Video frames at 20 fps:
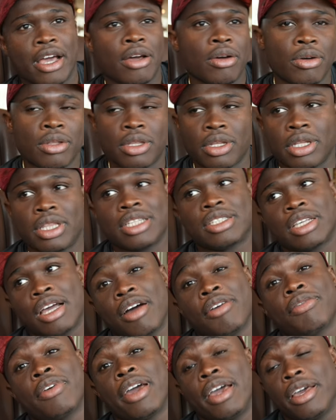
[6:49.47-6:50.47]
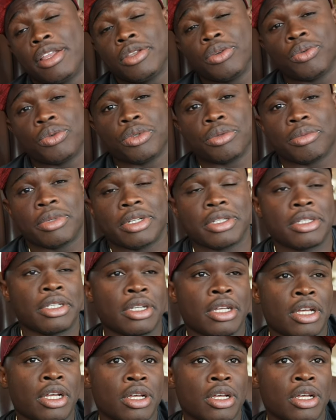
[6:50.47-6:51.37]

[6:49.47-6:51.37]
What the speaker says: Oh, no, listen, I'll fight anyone, man.